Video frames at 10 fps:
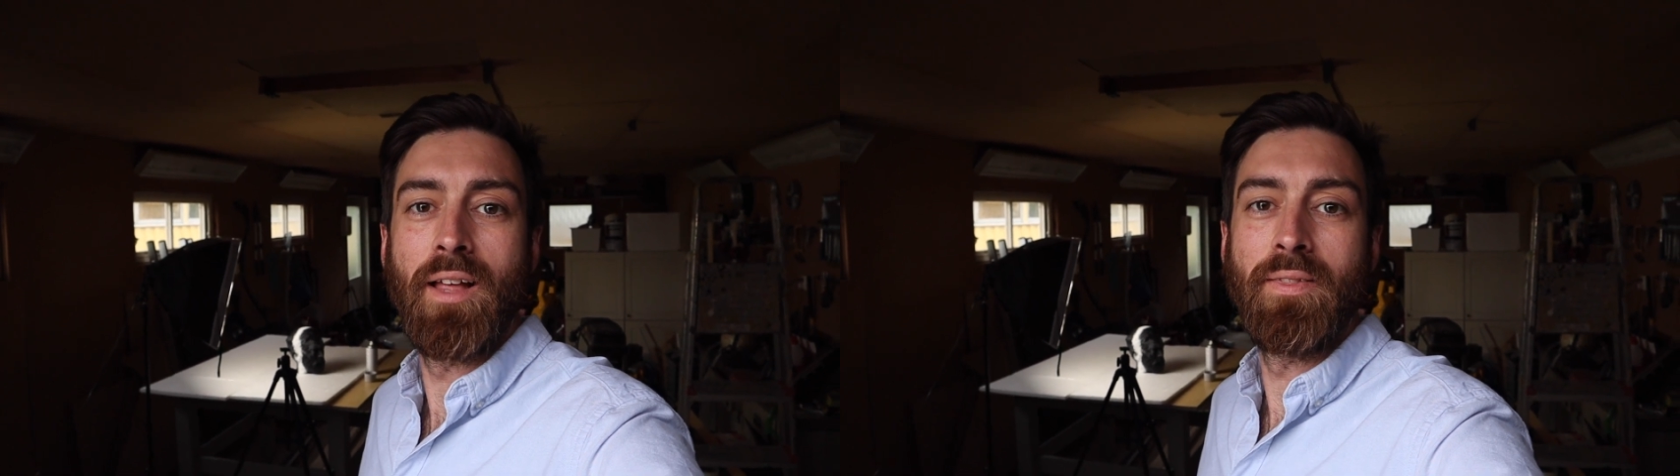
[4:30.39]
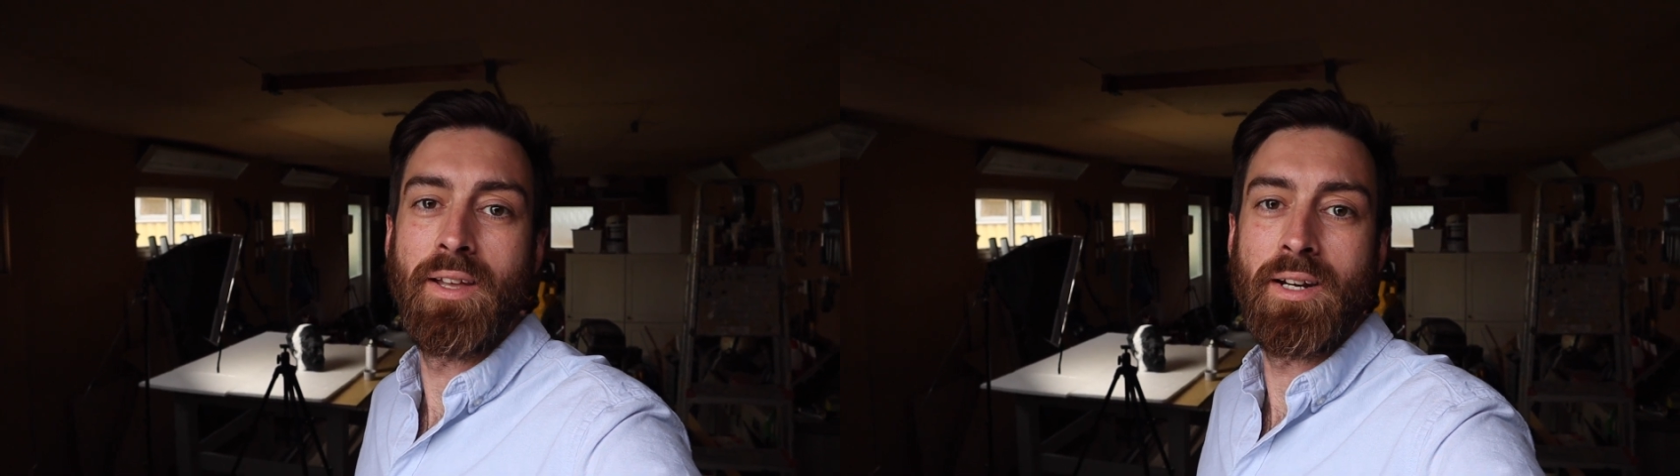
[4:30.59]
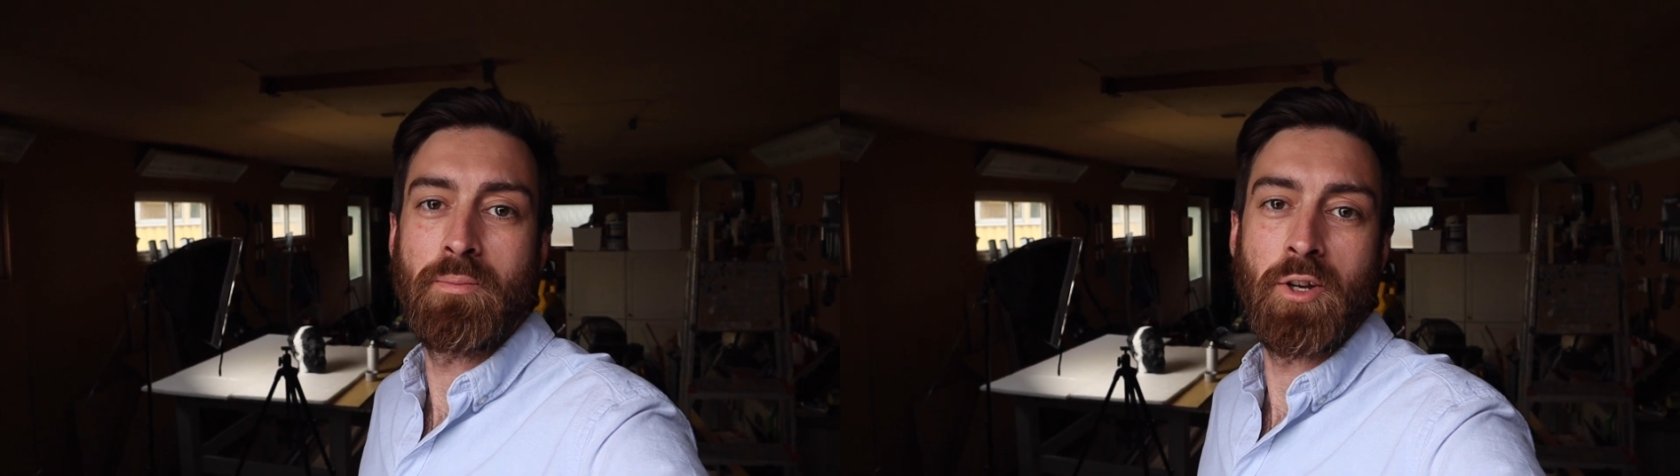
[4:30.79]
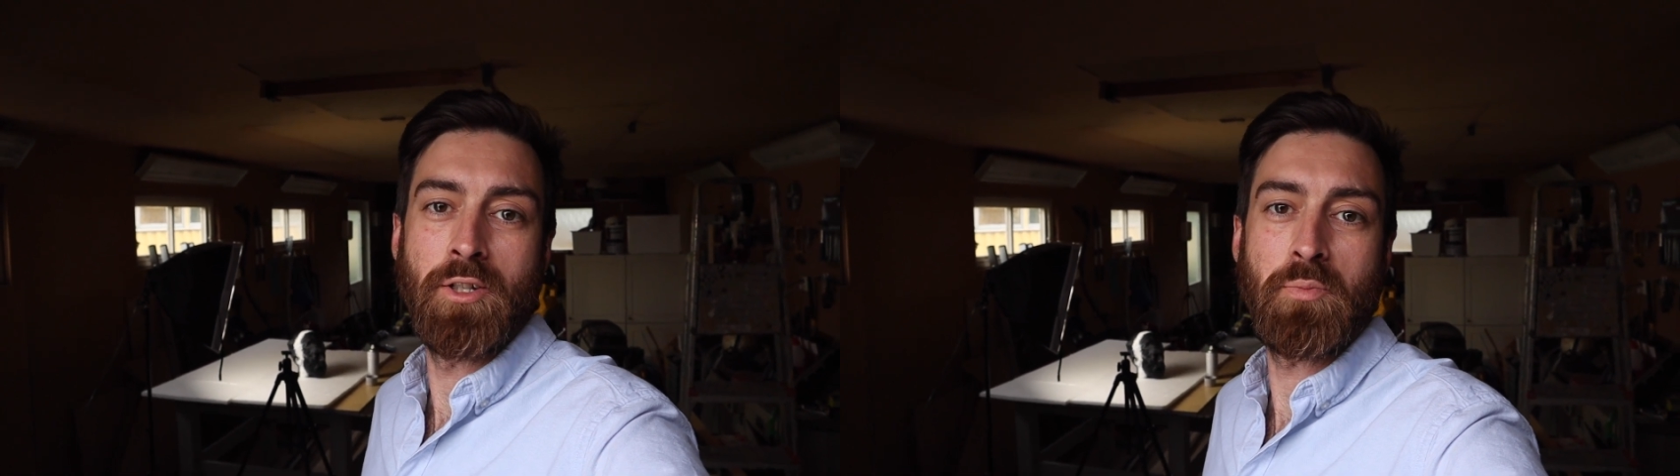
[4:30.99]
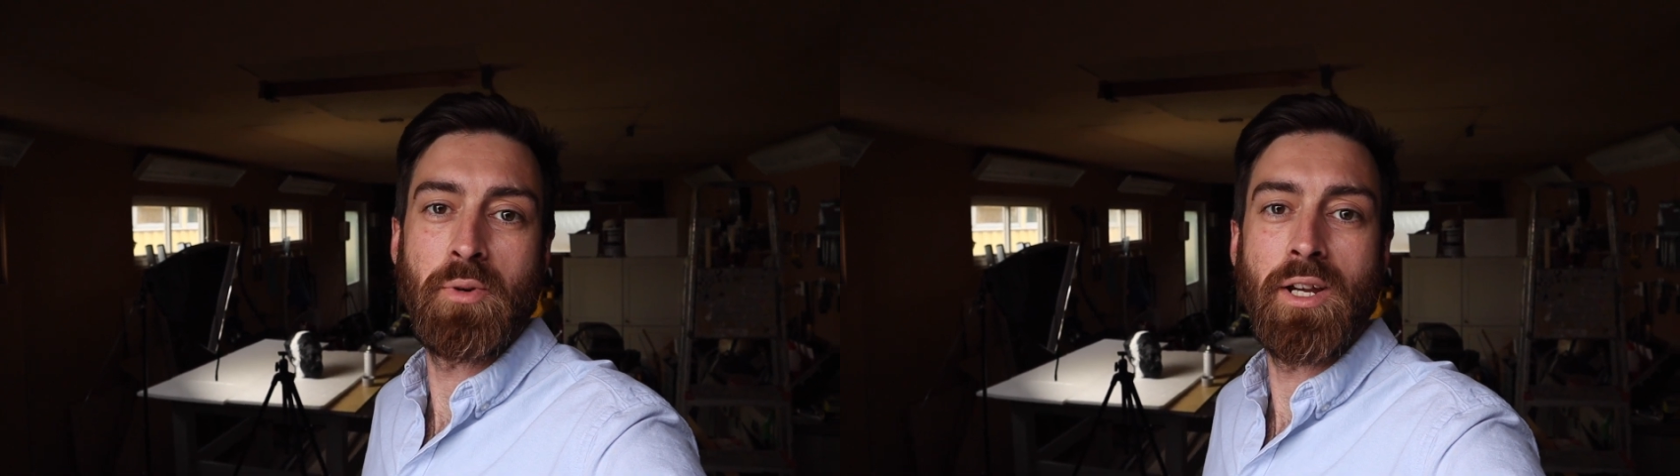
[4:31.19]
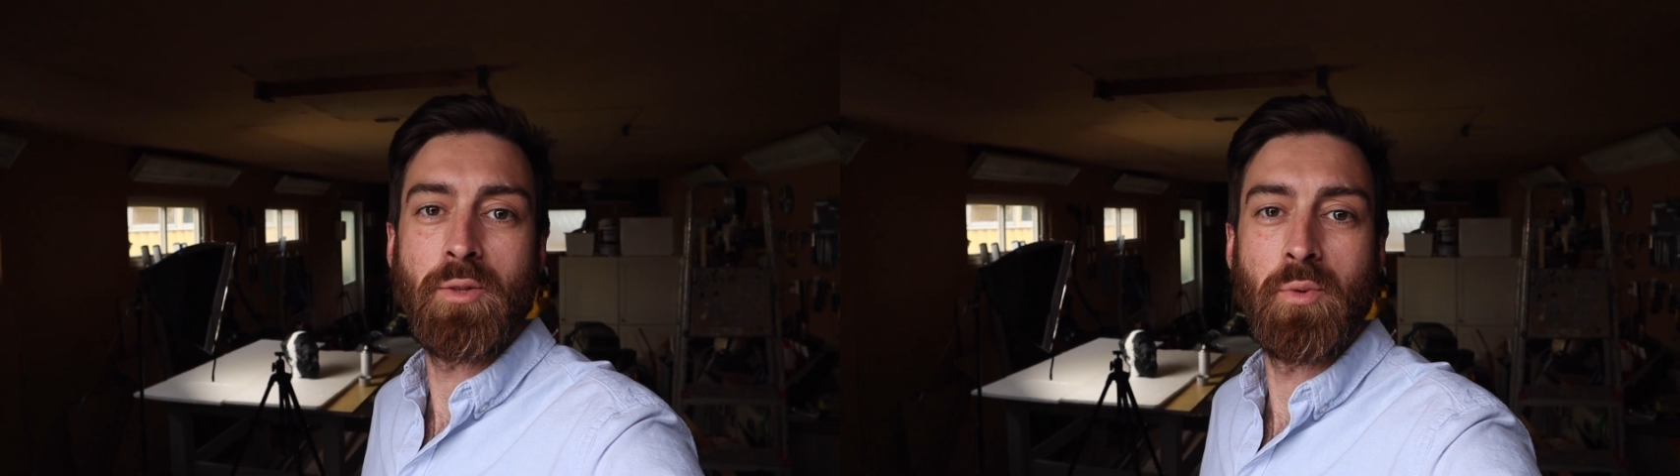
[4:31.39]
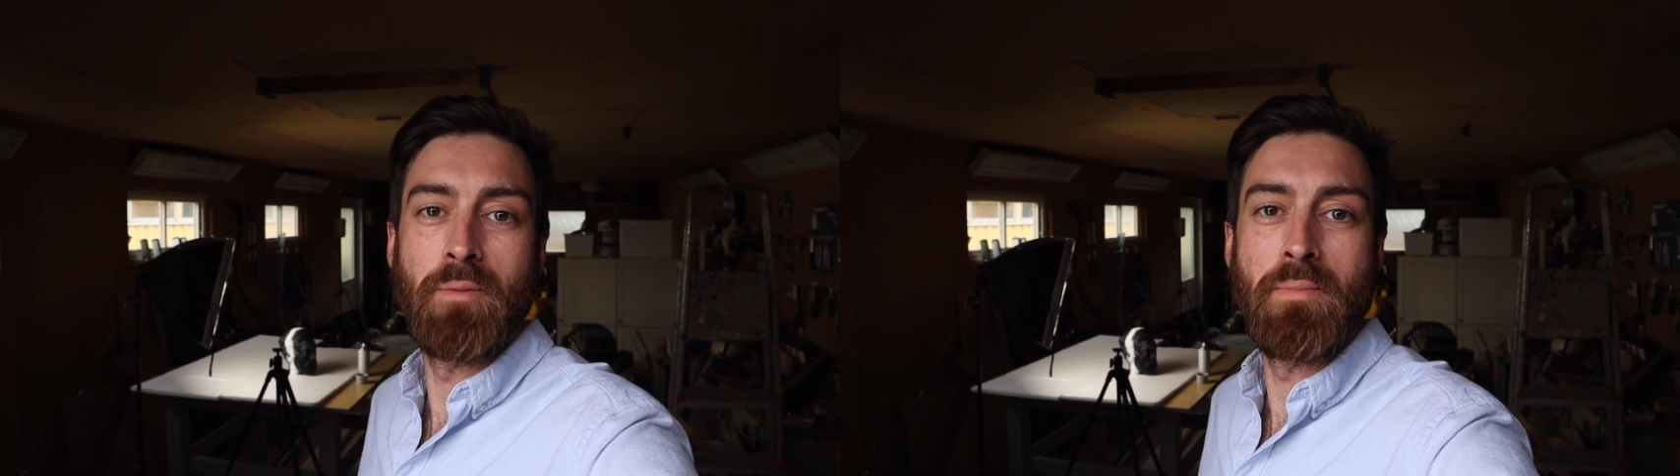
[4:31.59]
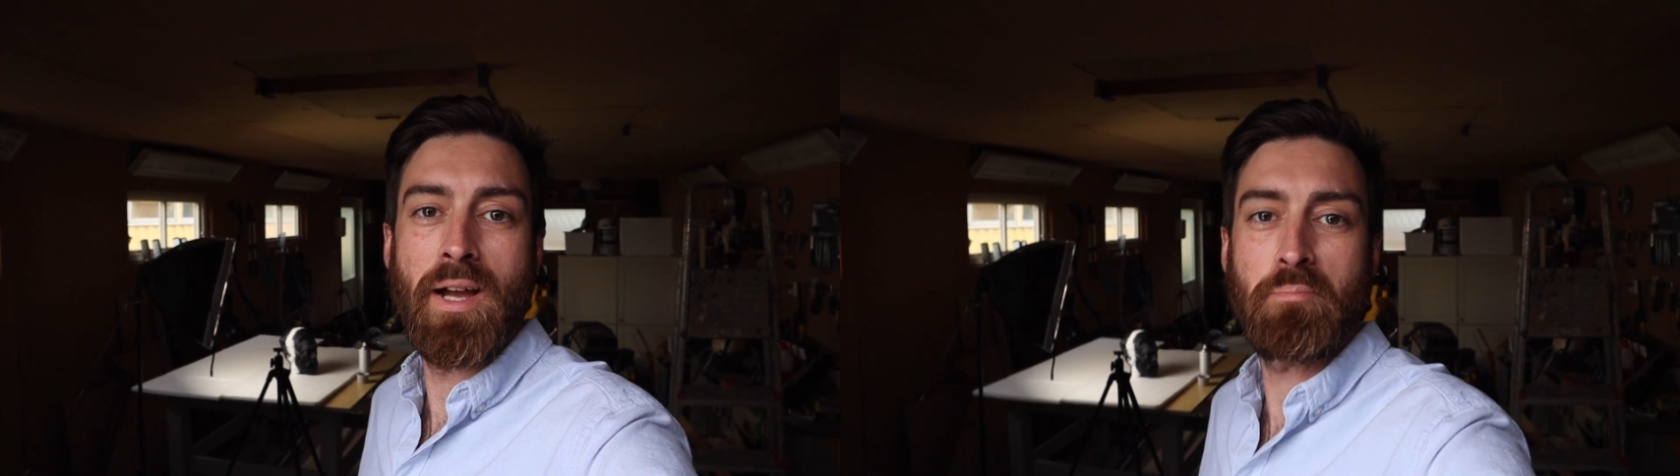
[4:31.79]
and then I'm gonna spray it
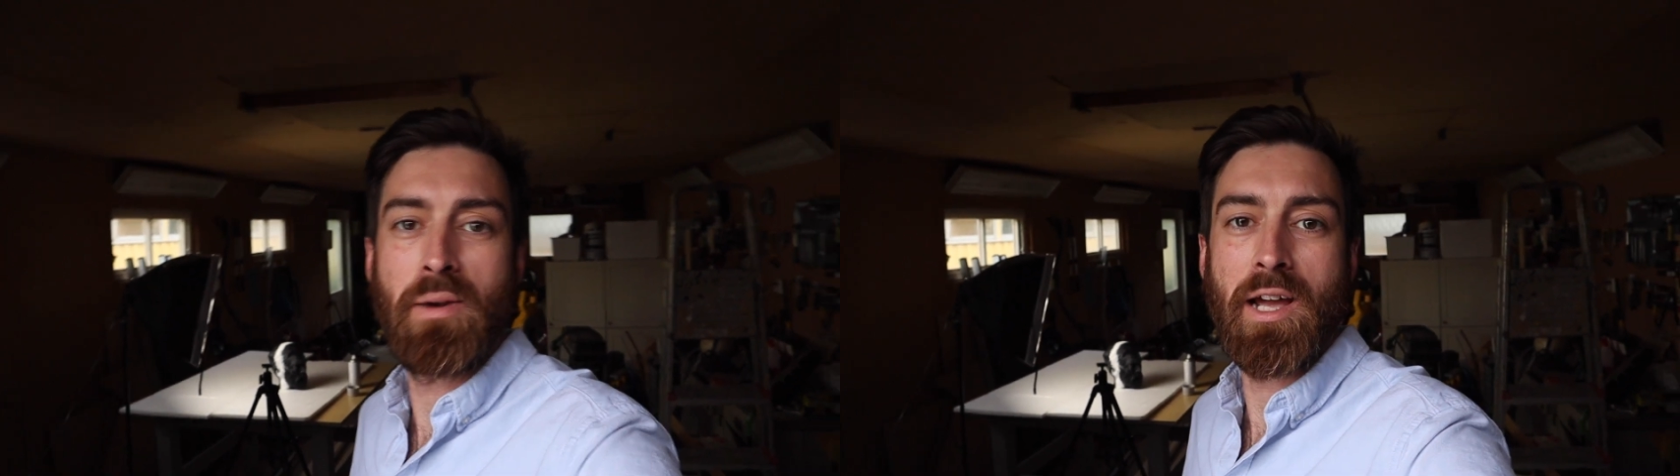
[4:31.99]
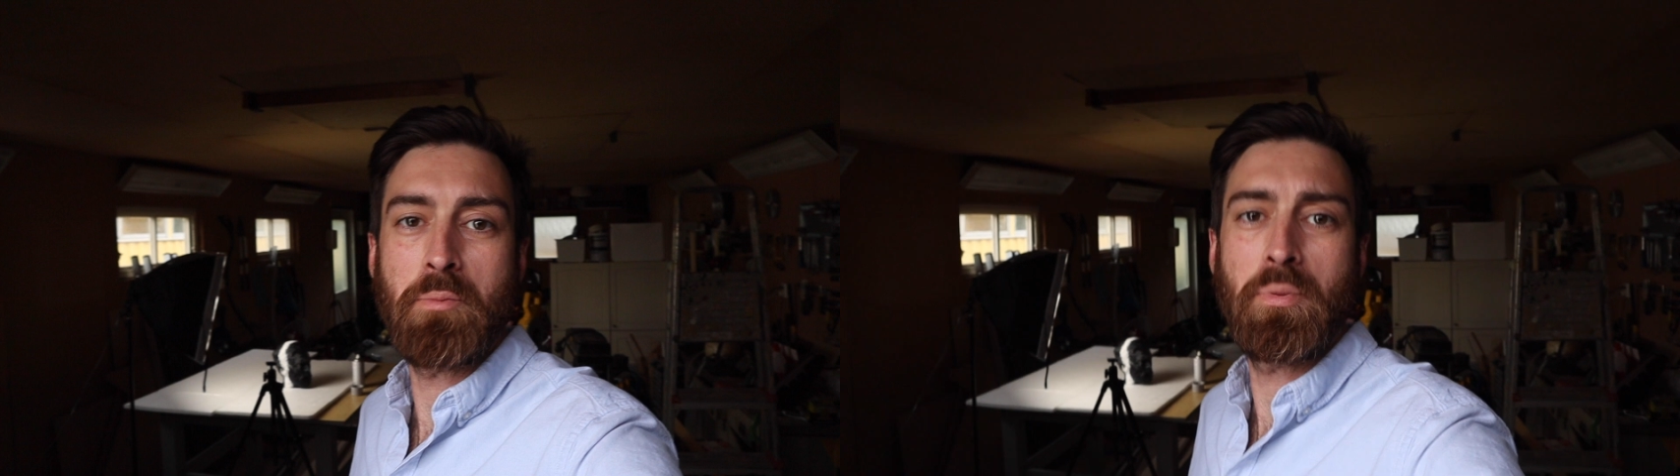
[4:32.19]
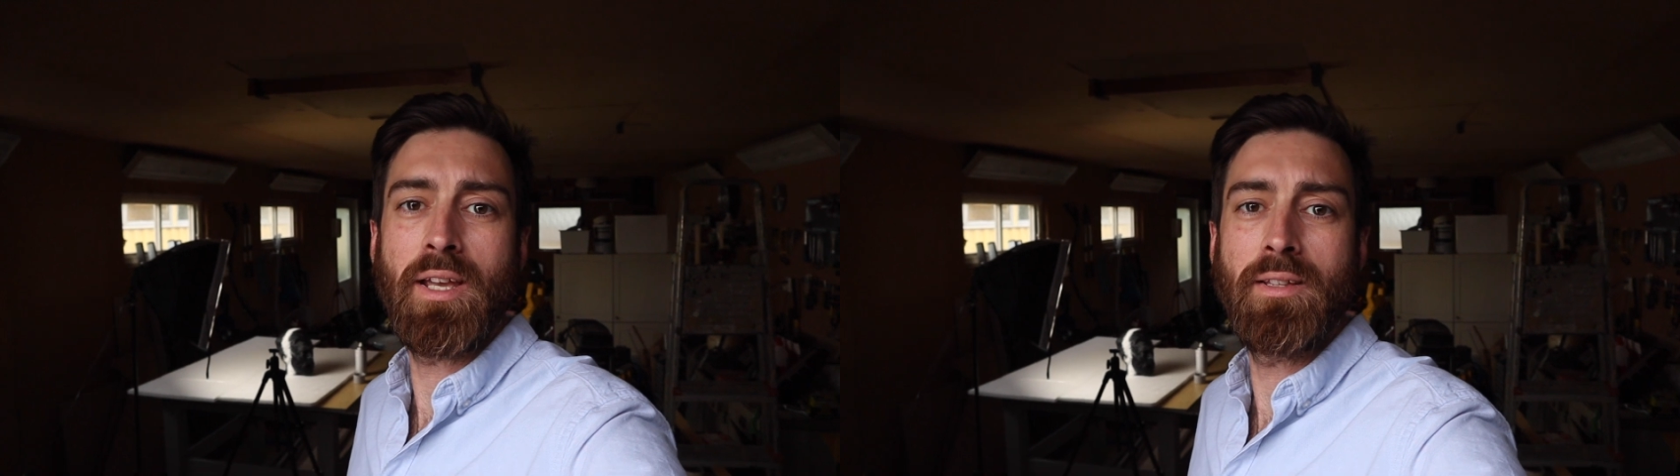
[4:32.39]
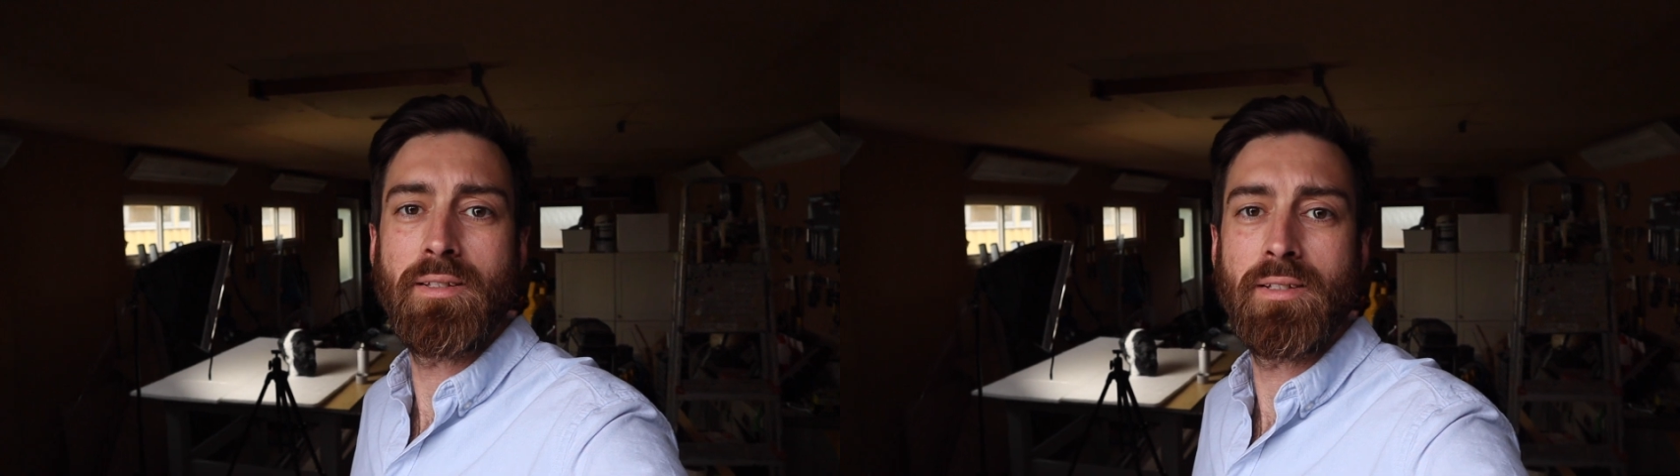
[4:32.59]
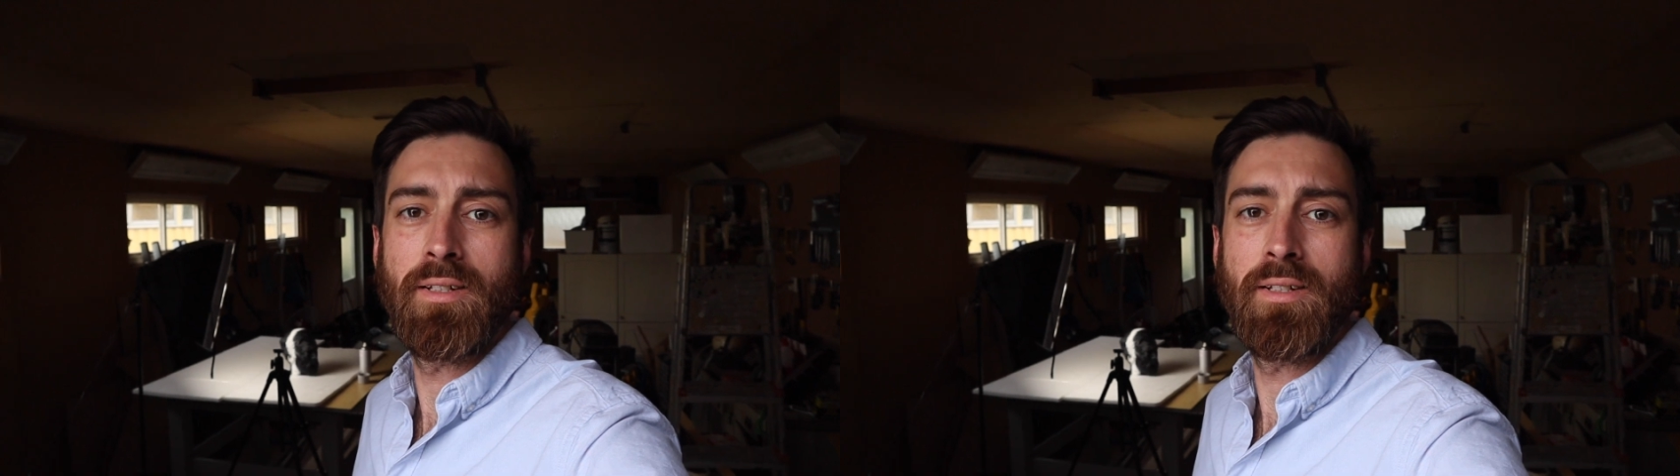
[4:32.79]
with matte black paint,